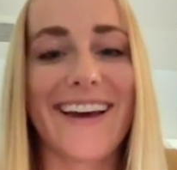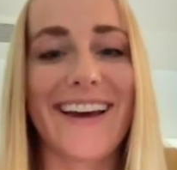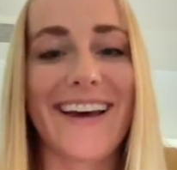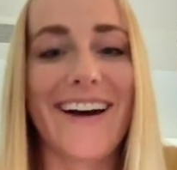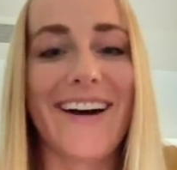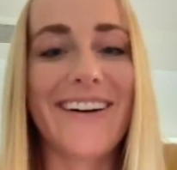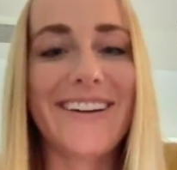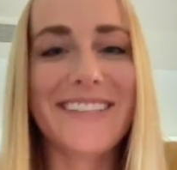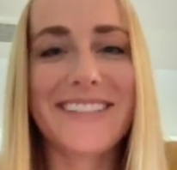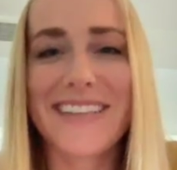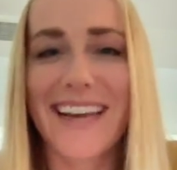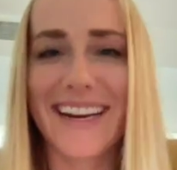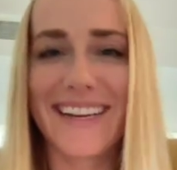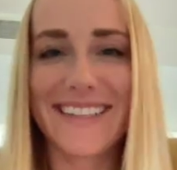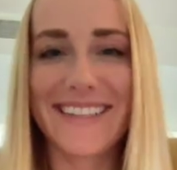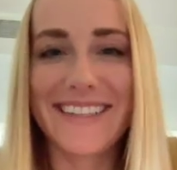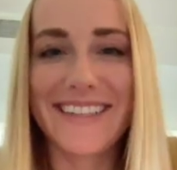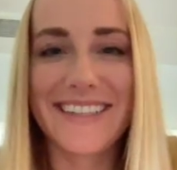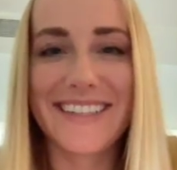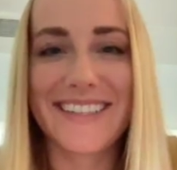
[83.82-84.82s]
All
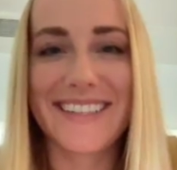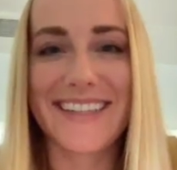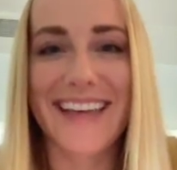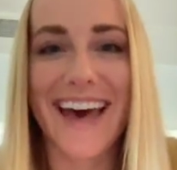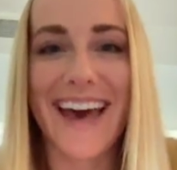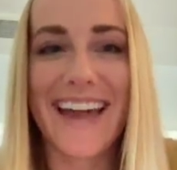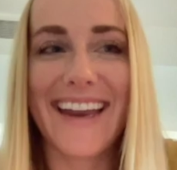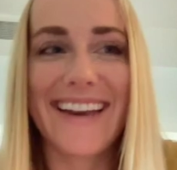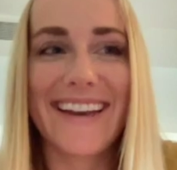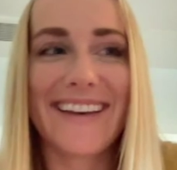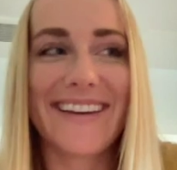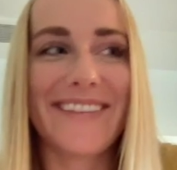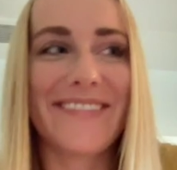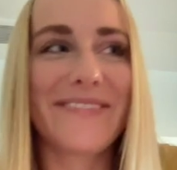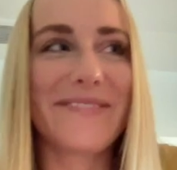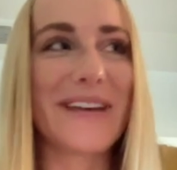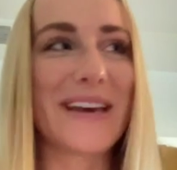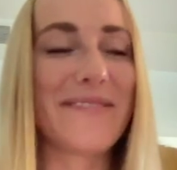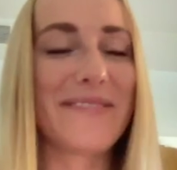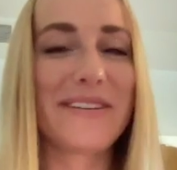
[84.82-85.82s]
techniques that
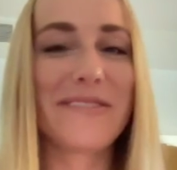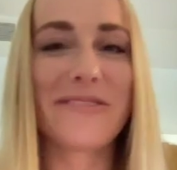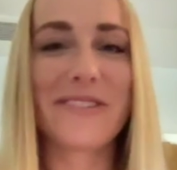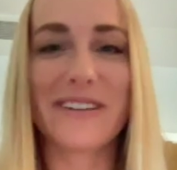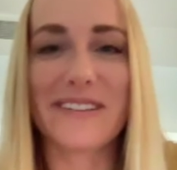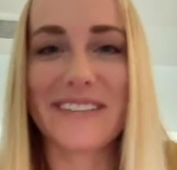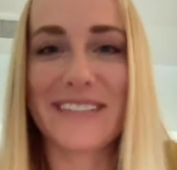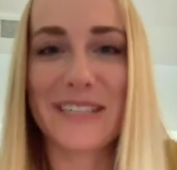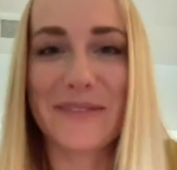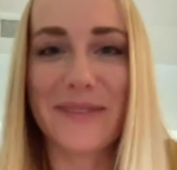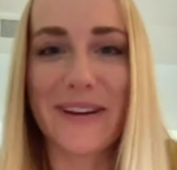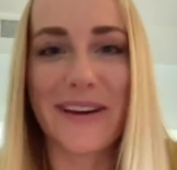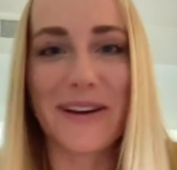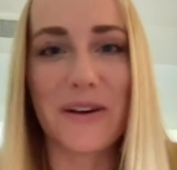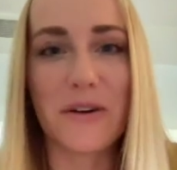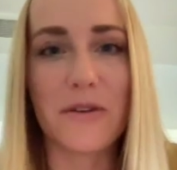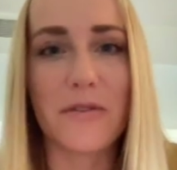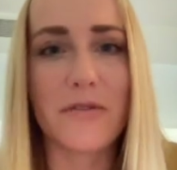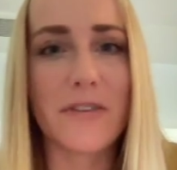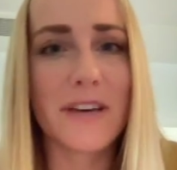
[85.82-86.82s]
maybe were a little bit
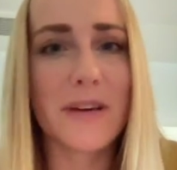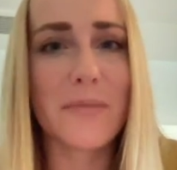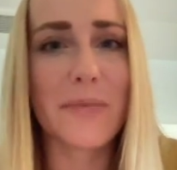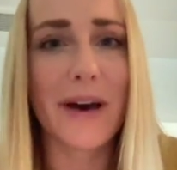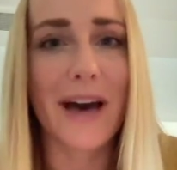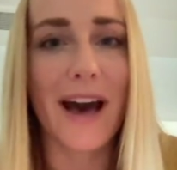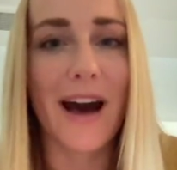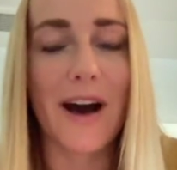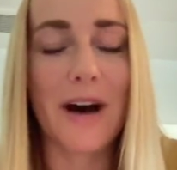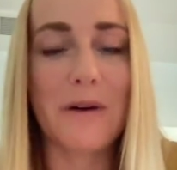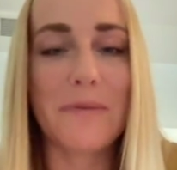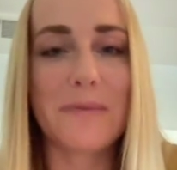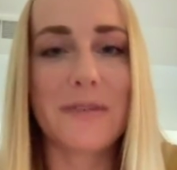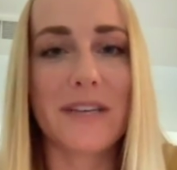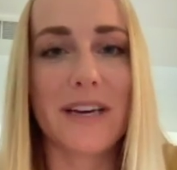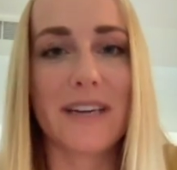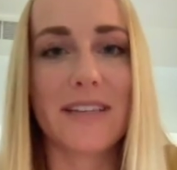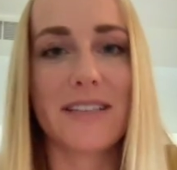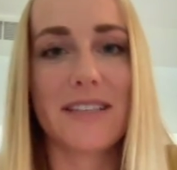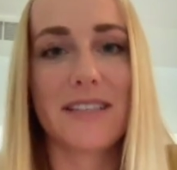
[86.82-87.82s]
goofy, but helped
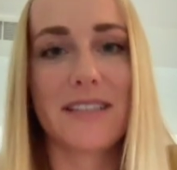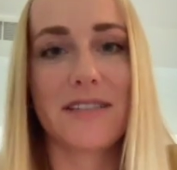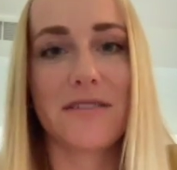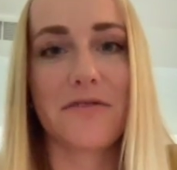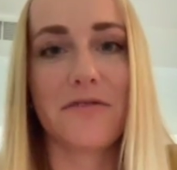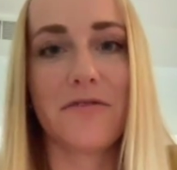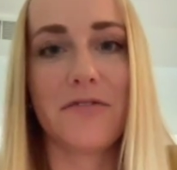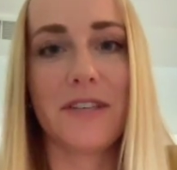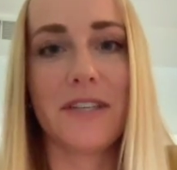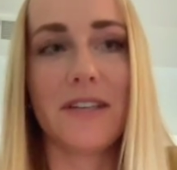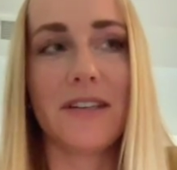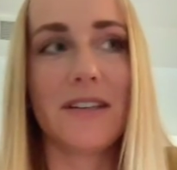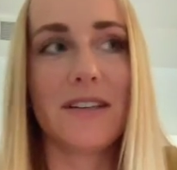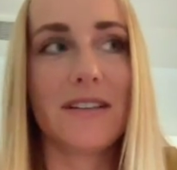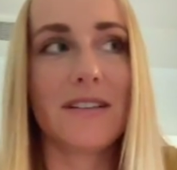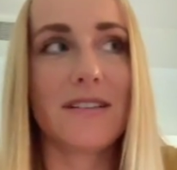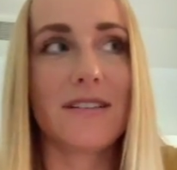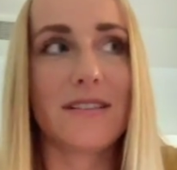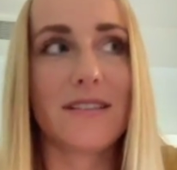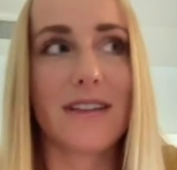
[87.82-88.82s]
us to
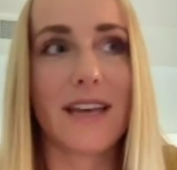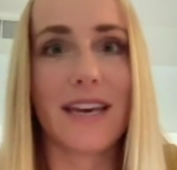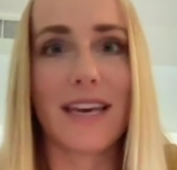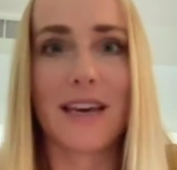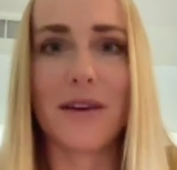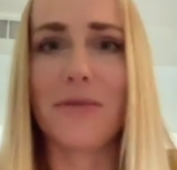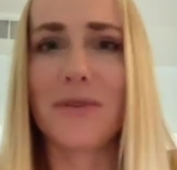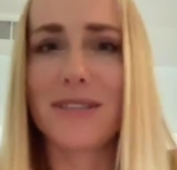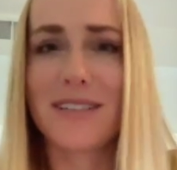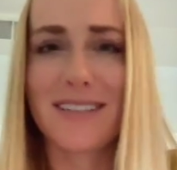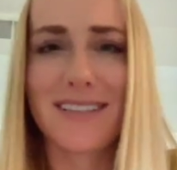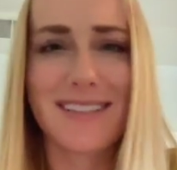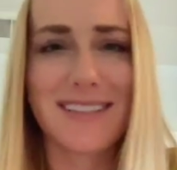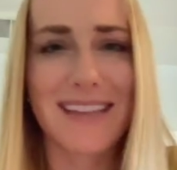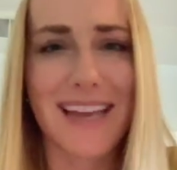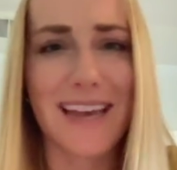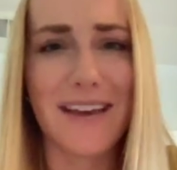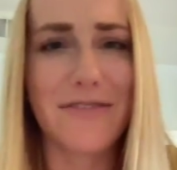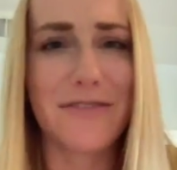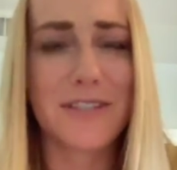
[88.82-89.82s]
feel like it was a
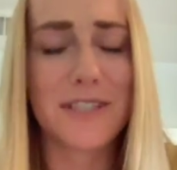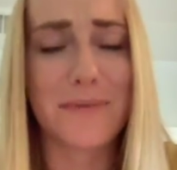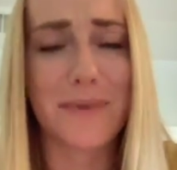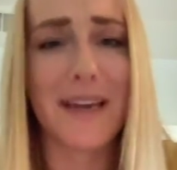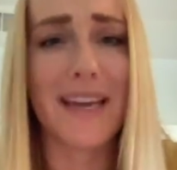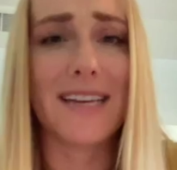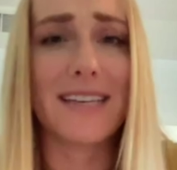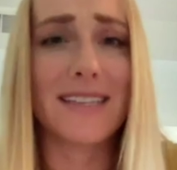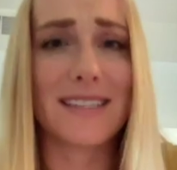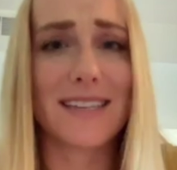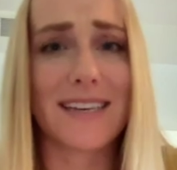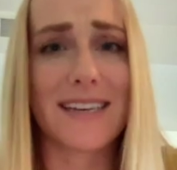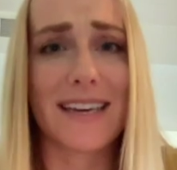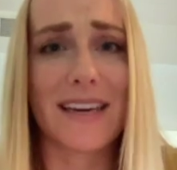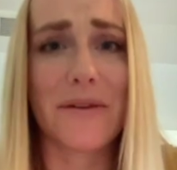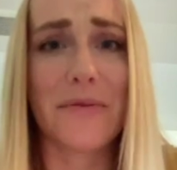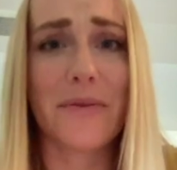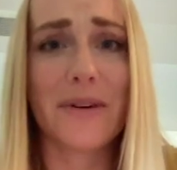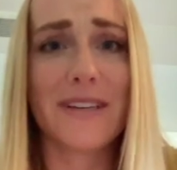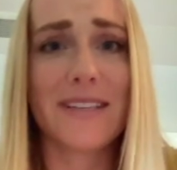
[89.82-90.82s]
safe space, like
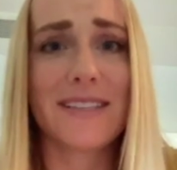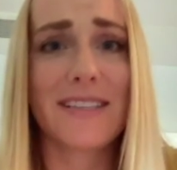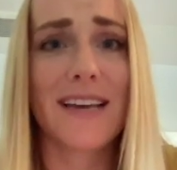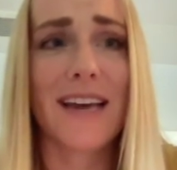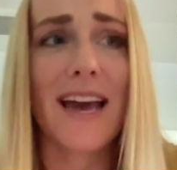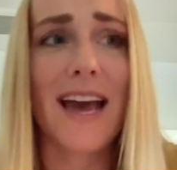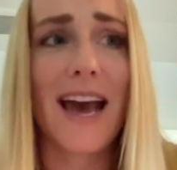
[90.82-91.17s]
it was